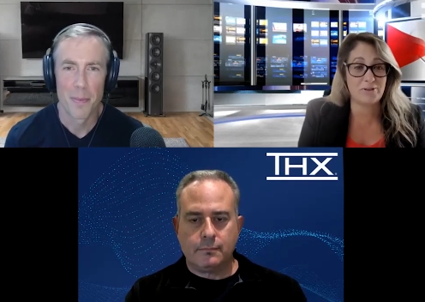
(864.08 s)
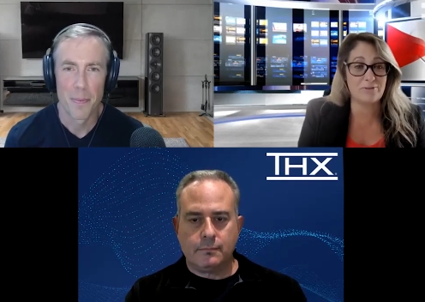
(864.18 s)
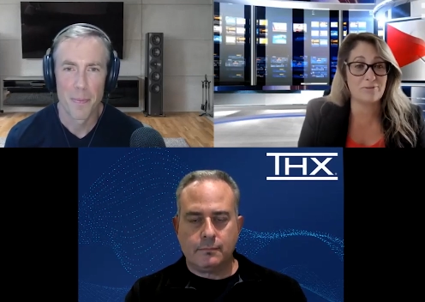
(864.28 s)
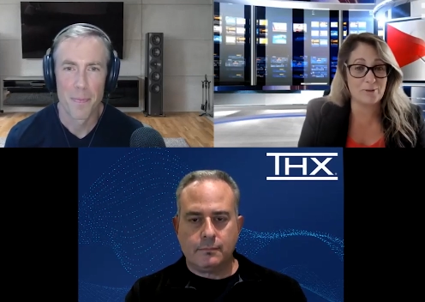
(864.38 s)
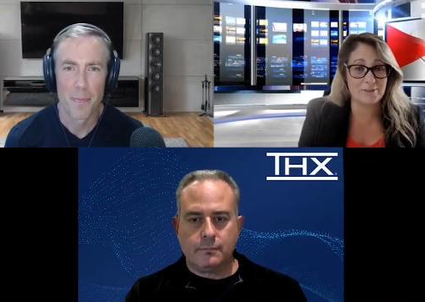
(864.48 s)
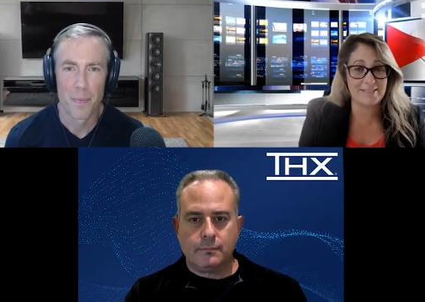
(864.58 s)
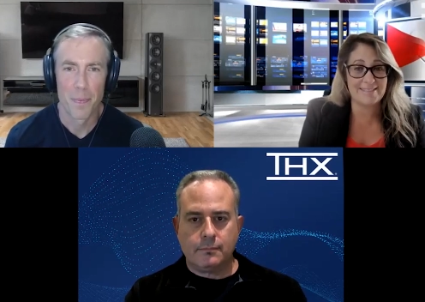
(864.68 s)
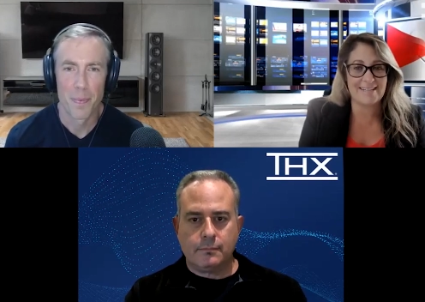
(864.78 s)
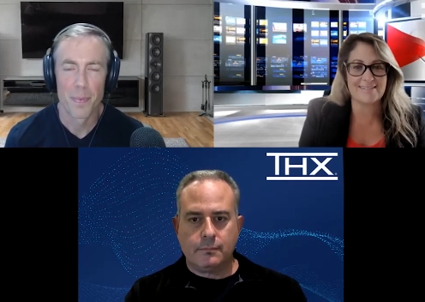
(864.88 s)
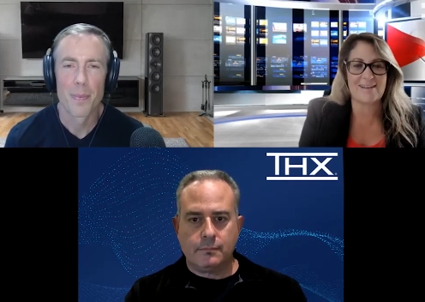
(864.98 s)
Speaker 1: back with you for
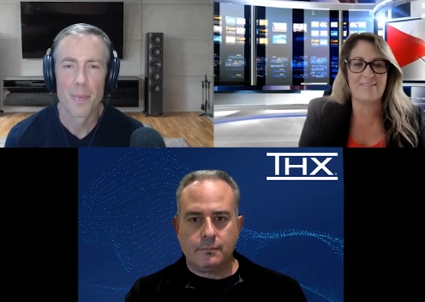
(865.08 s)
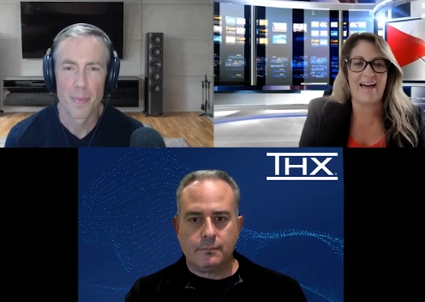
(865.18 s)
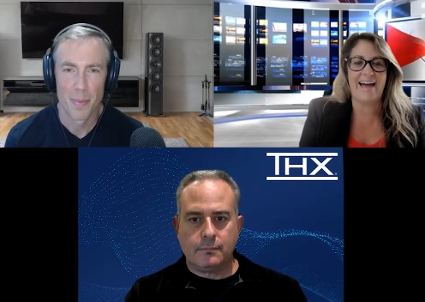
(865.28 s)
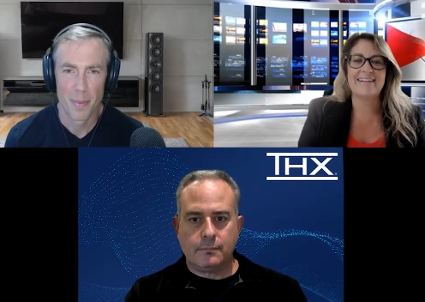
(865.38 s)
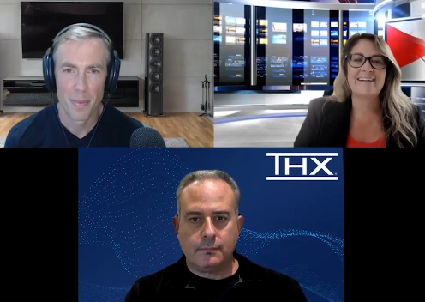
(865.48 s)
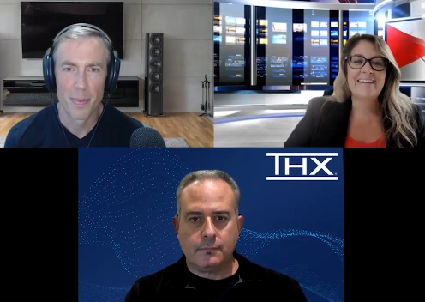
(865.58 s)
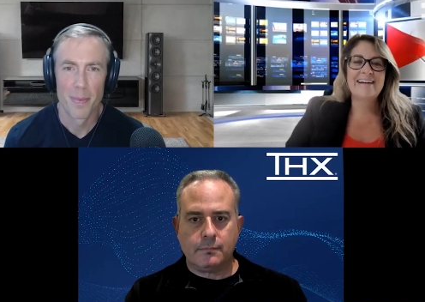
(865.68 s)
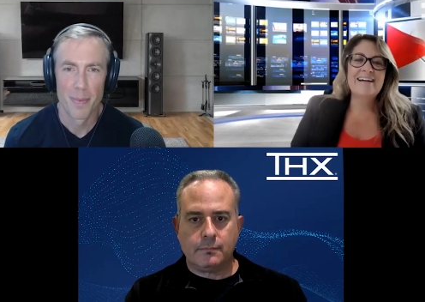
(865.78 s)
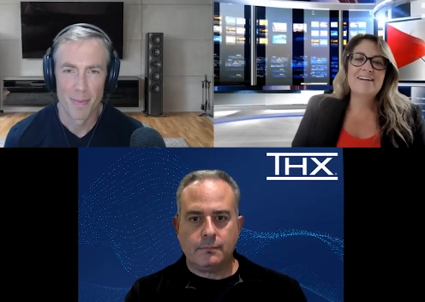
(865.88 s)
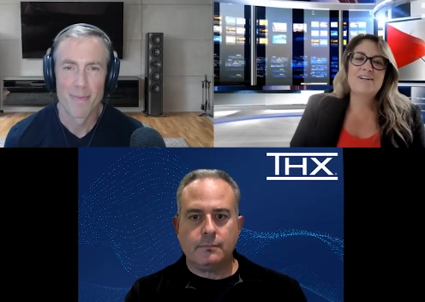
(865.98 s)
more details on that.
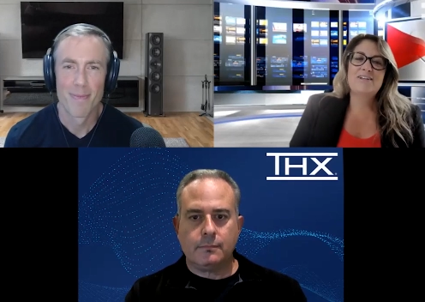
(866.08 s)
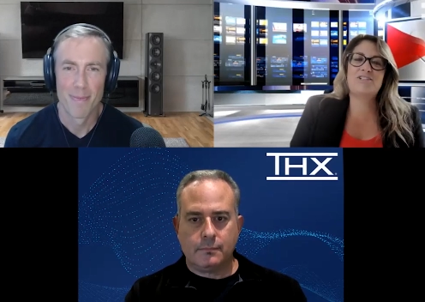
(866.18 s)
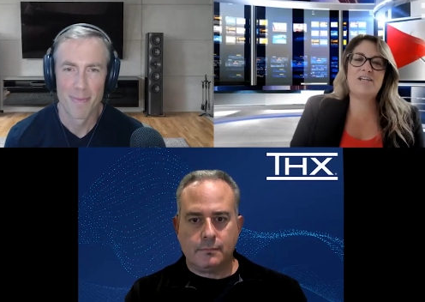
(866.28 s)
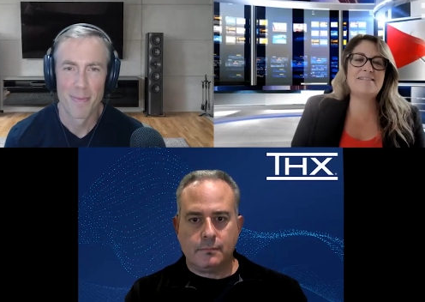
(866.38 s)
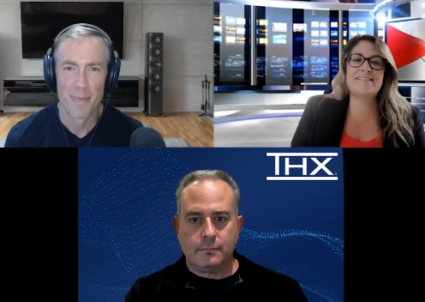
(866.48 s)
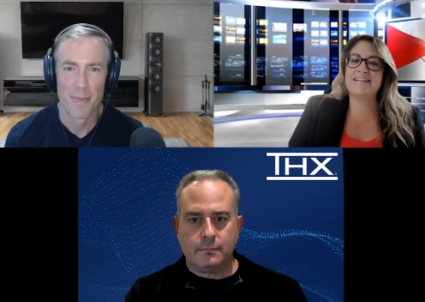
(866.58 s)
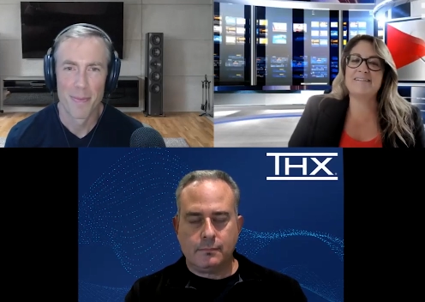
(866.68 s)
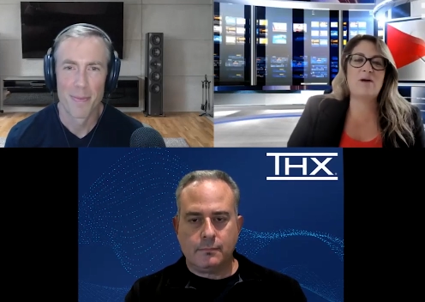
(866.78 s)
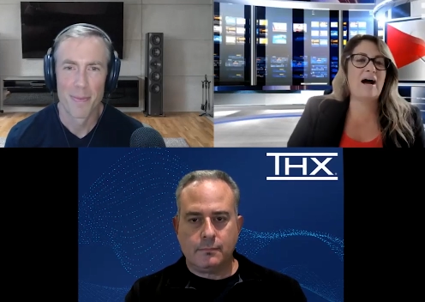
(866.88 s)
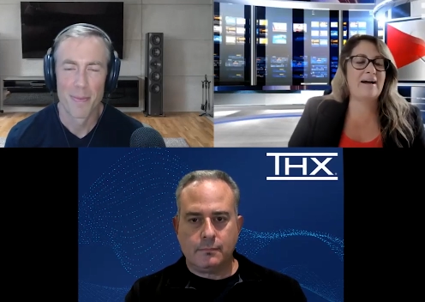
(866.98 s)

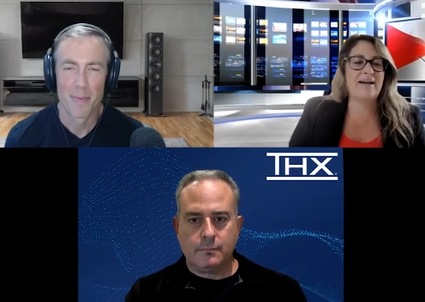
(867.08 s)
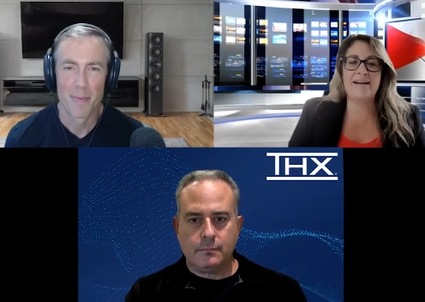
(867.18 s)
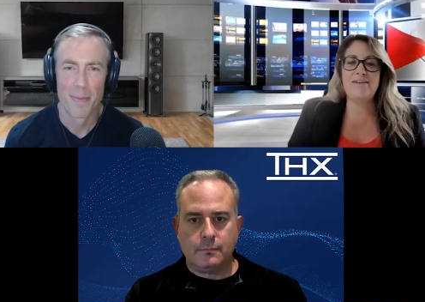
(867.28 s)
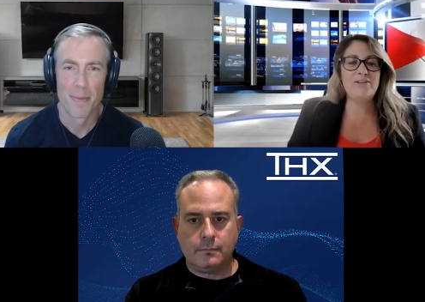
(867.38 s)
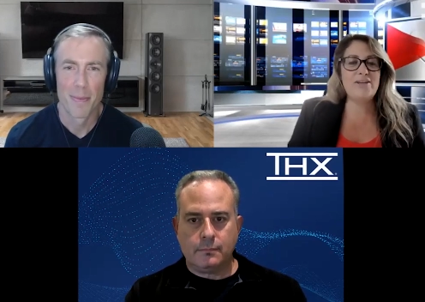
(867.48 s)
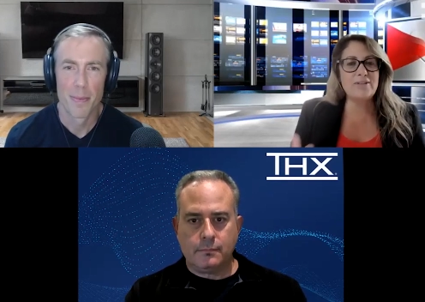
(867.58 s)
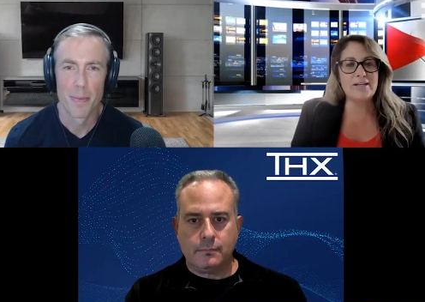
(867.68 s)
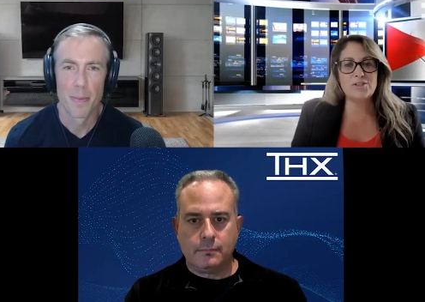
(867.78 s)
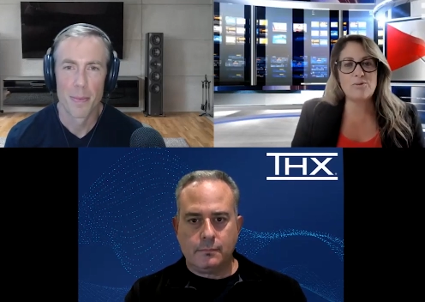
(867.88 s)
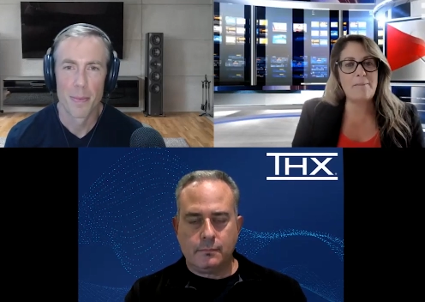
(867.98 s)
Jason, uh,
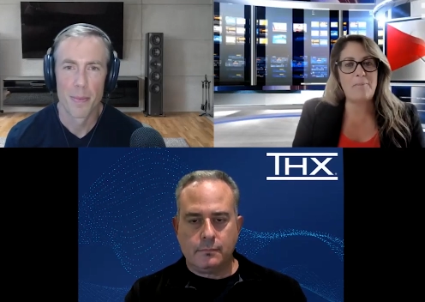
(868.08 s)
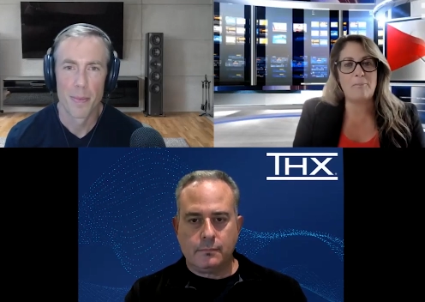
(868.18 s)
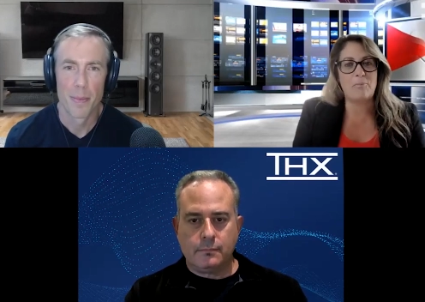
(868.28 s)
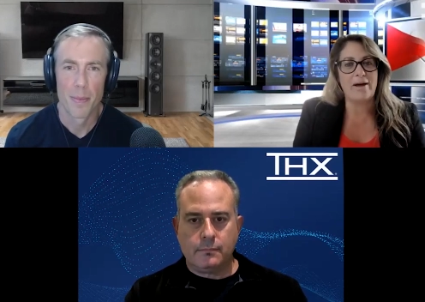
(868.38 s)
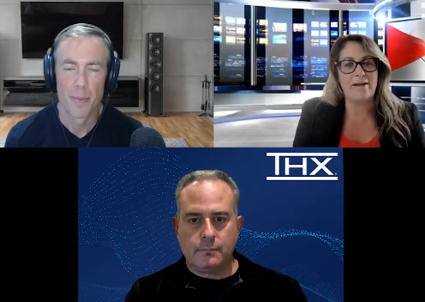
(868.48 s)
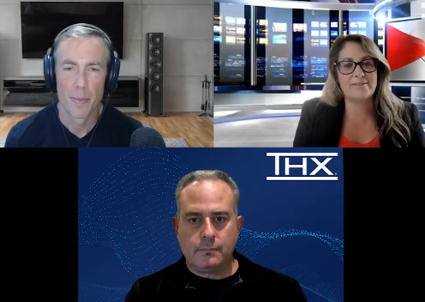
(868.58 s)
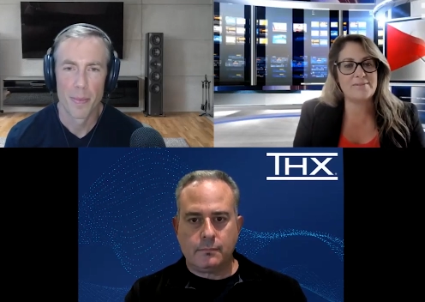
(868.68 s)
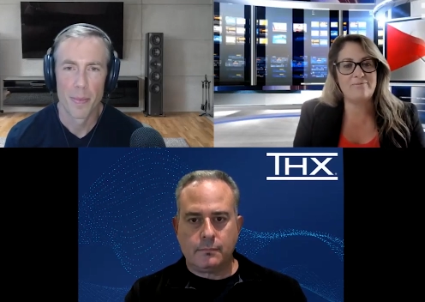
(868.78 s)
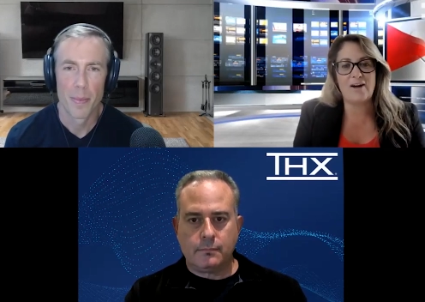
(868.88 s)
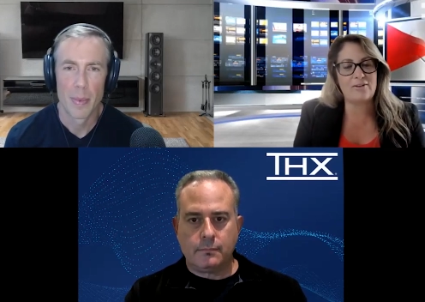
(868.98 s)
anything you'd like to wrap up
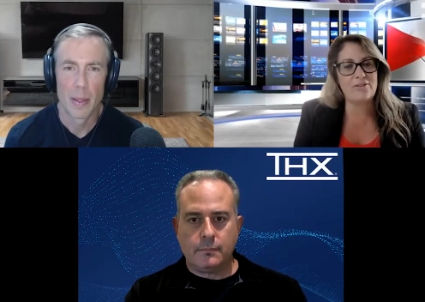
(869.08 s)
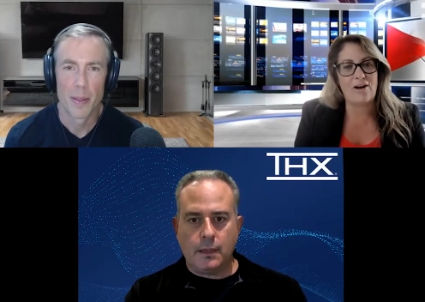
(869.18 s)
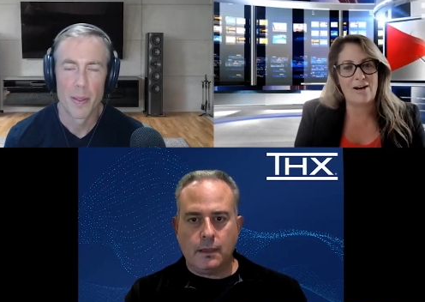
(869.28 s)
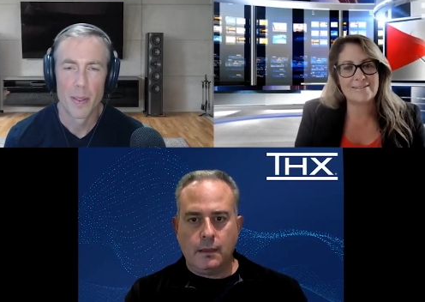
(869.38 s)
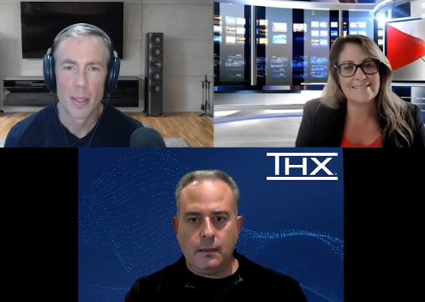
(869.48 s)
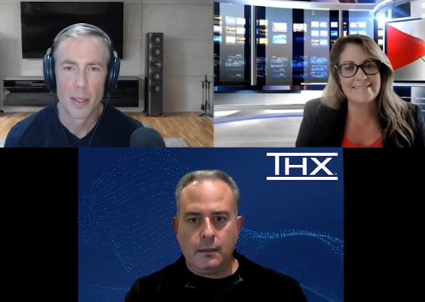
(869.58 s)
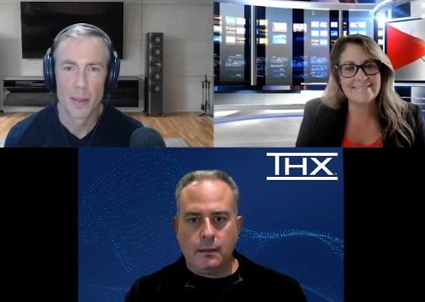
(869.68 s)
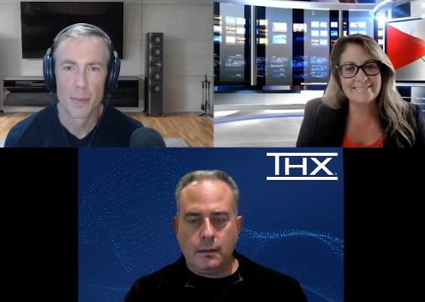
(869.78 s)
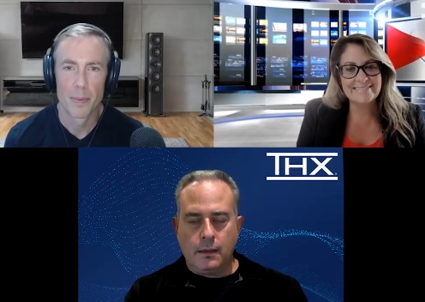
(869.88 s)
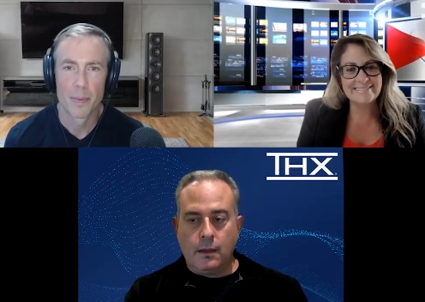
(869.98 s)
with? Some final
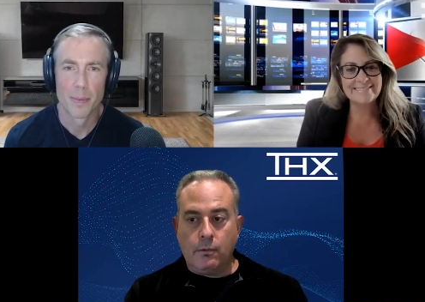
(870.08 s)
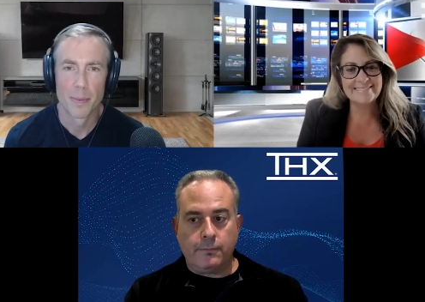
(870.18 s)
thoughts.